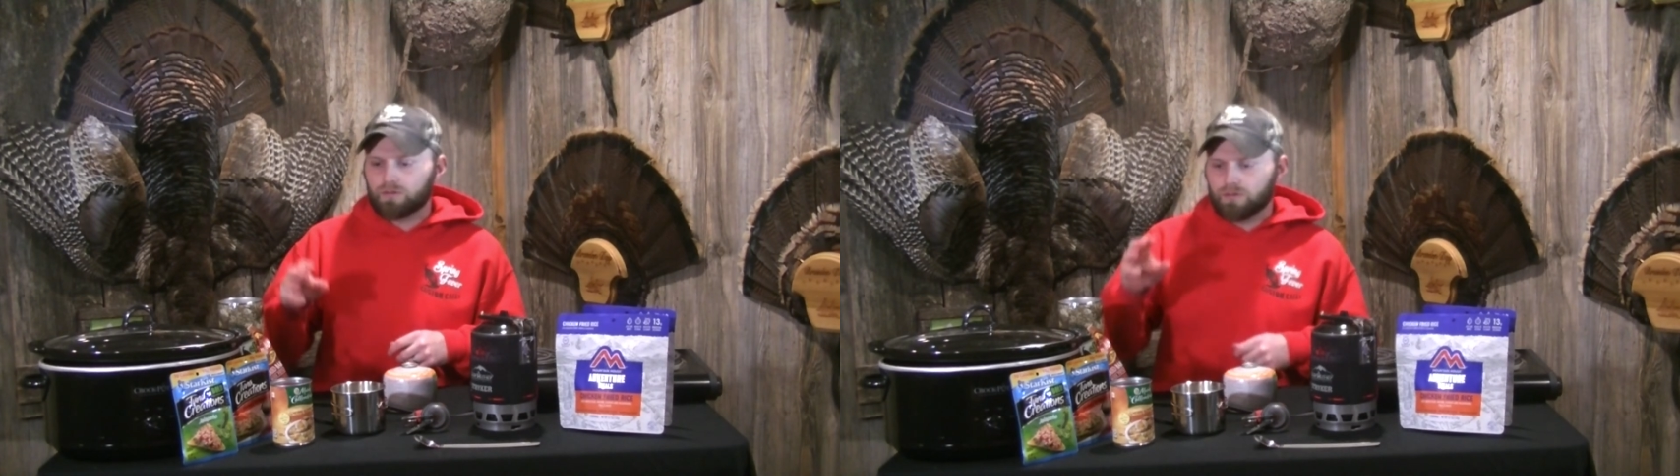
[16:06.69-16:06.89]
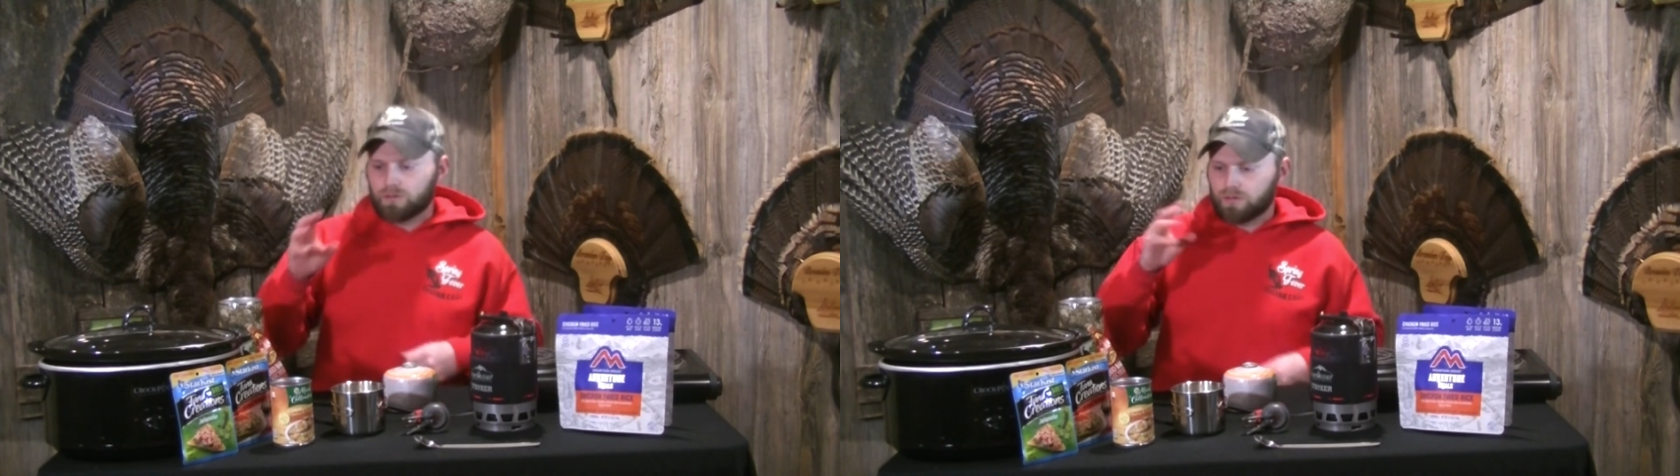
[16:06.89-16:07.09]

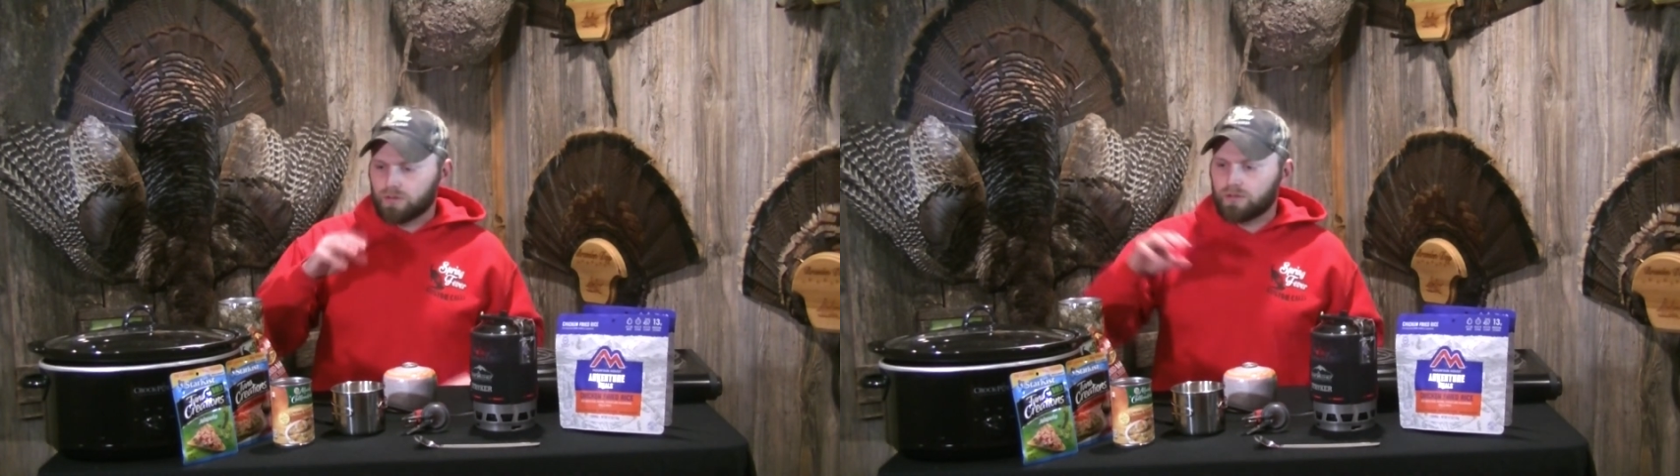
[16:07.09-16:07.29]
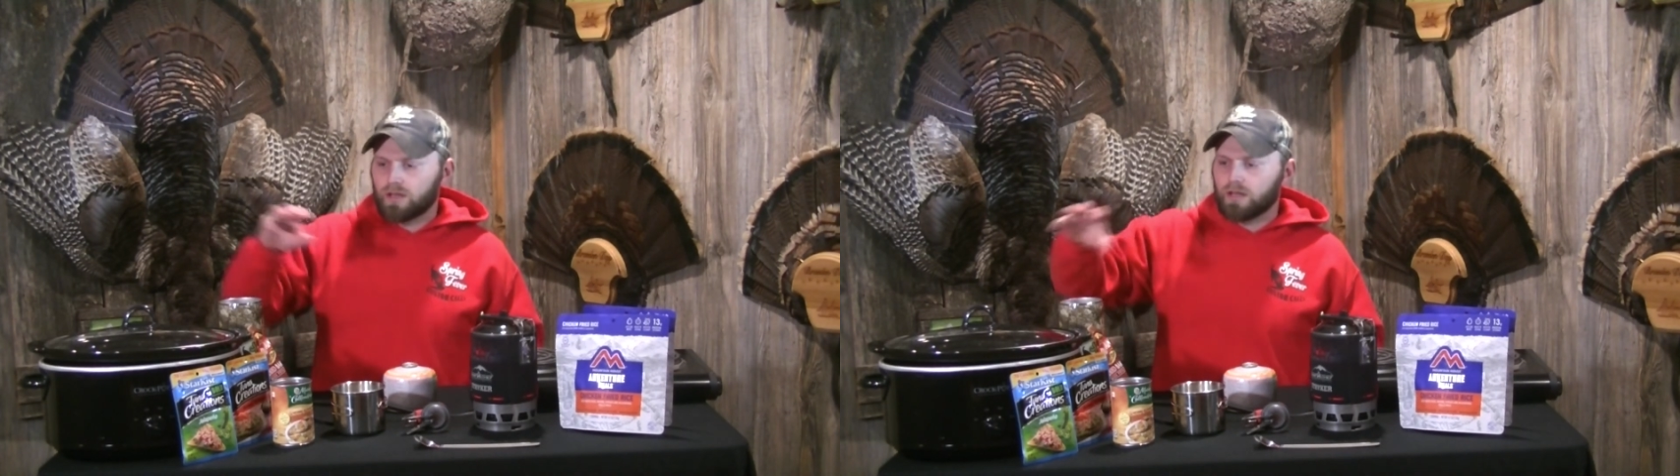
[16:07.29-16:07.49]

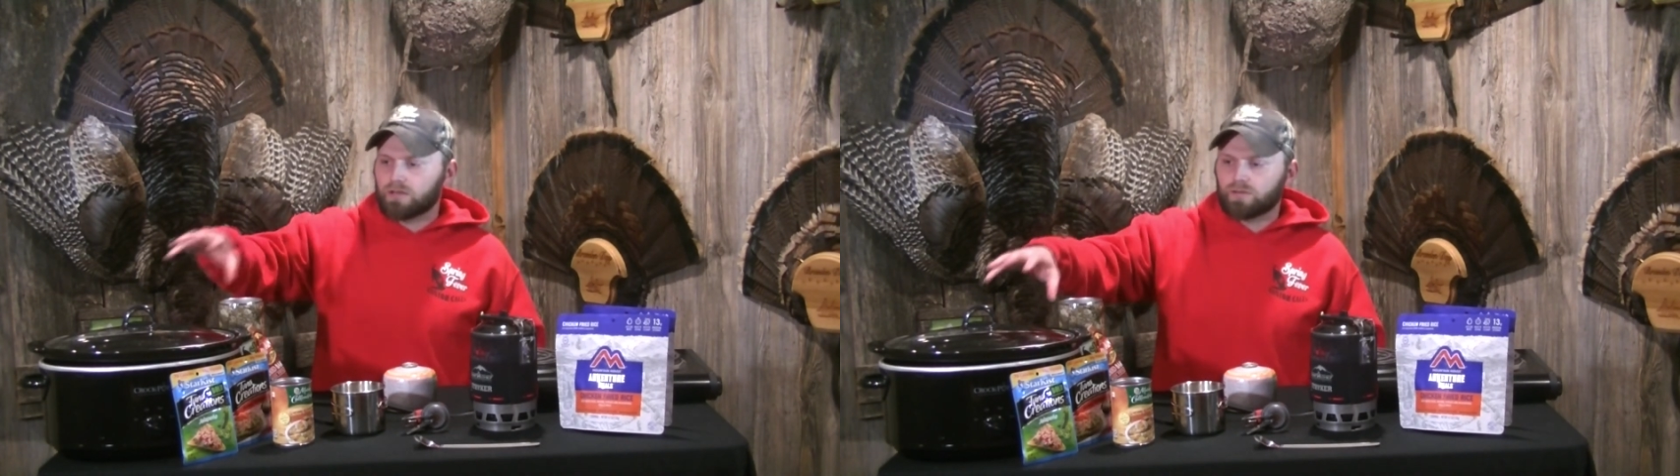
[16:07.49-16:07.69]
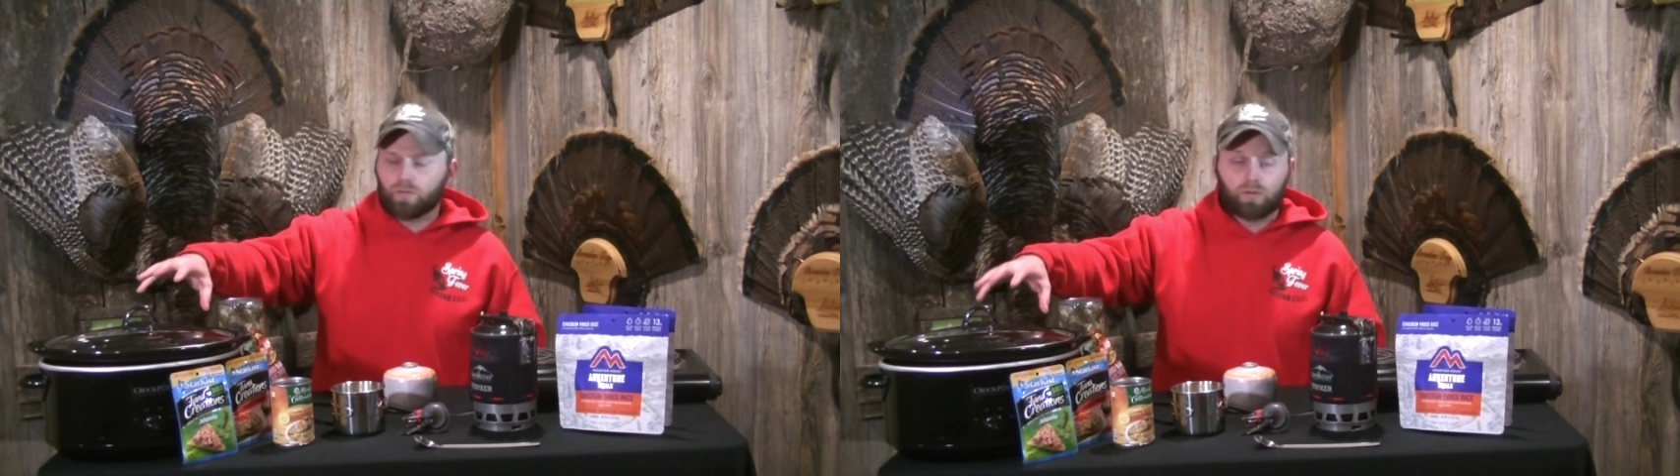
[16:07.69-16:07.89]

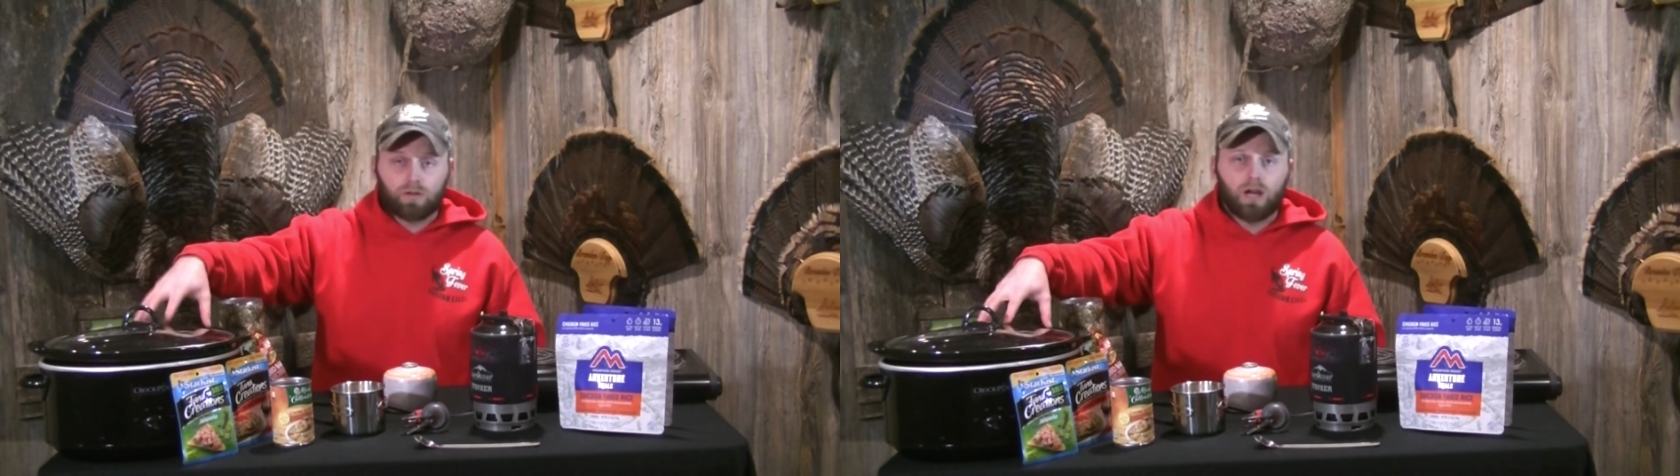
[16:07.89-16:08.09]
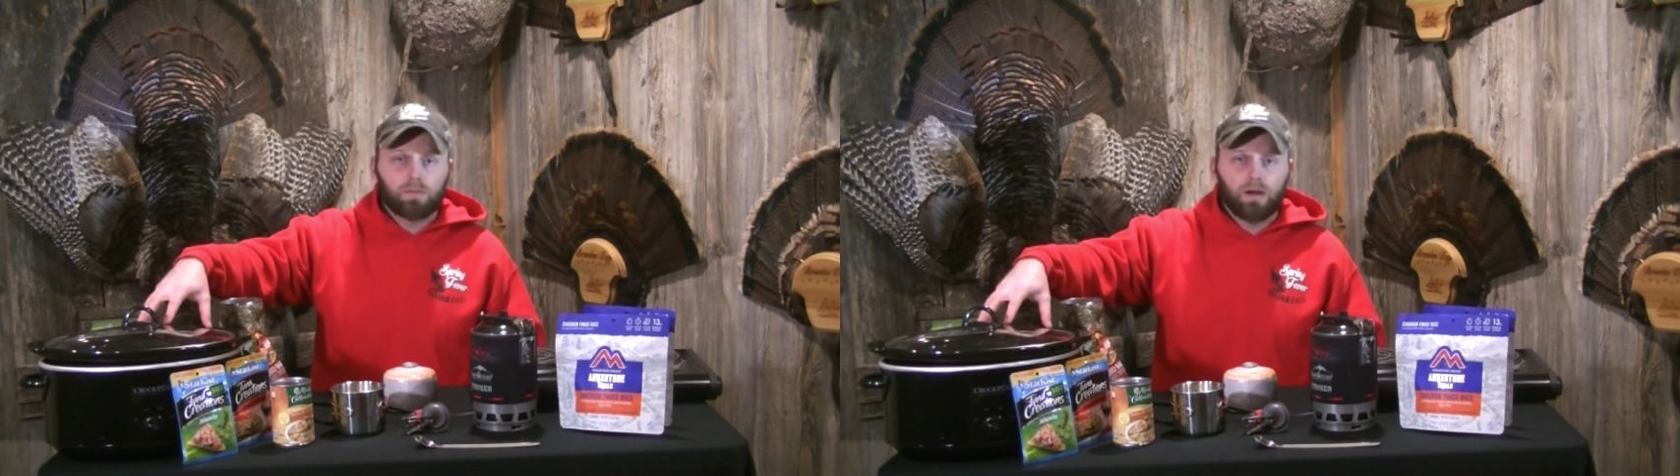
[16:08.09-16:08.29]
the
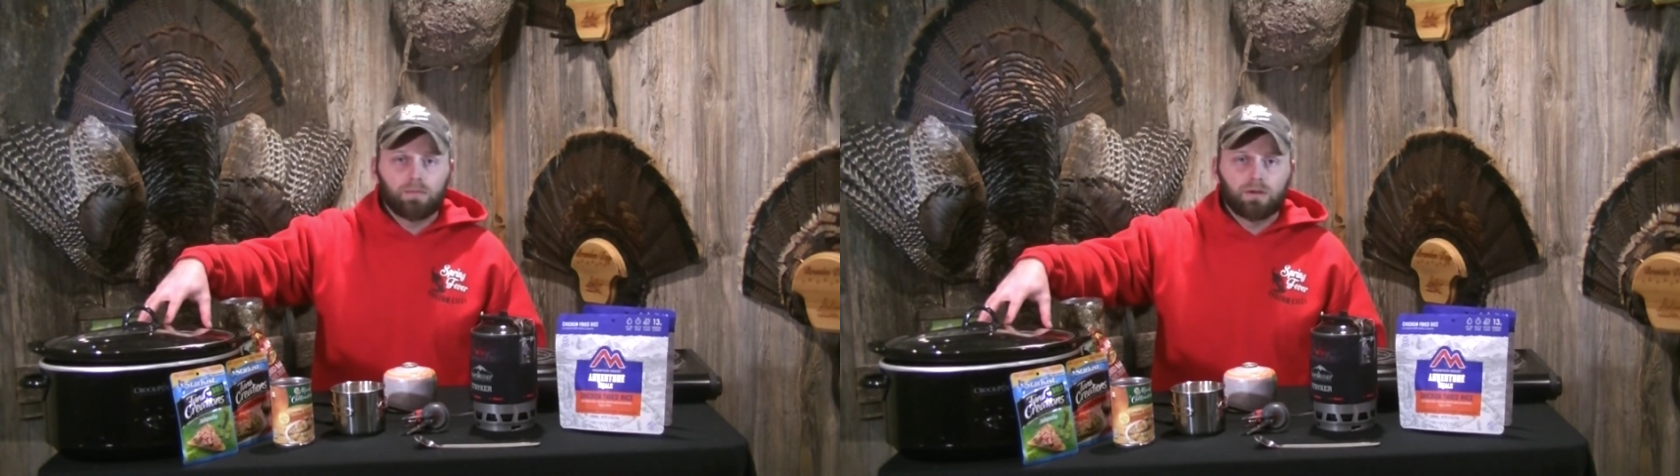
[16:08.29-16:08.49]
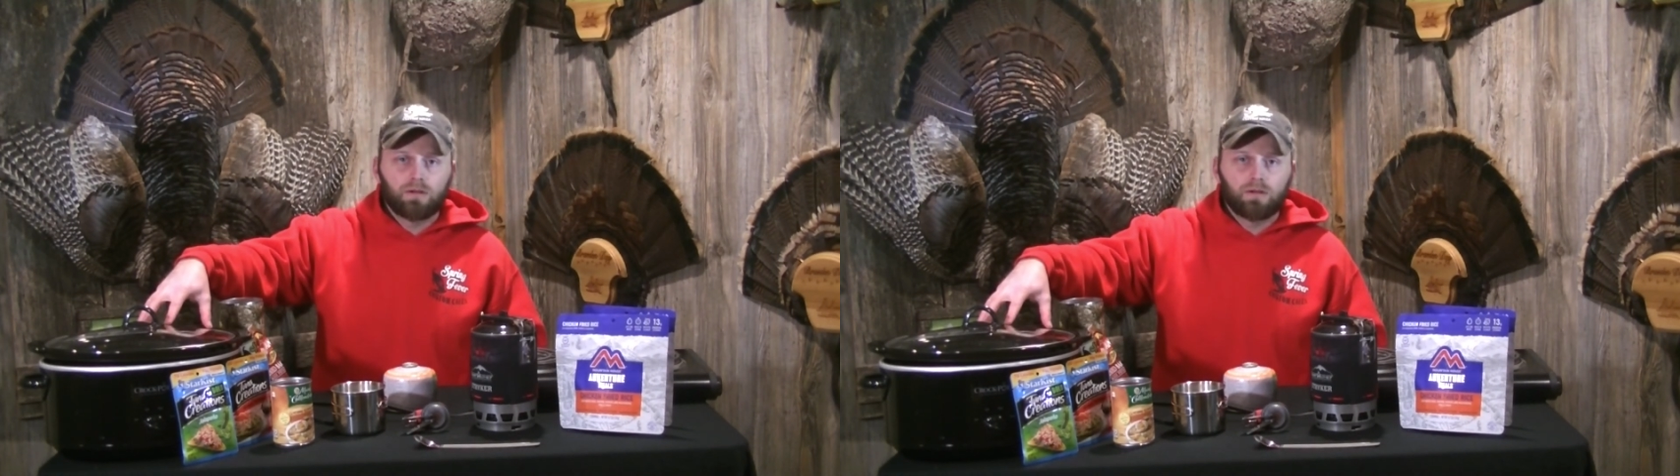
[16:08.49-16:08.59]
crock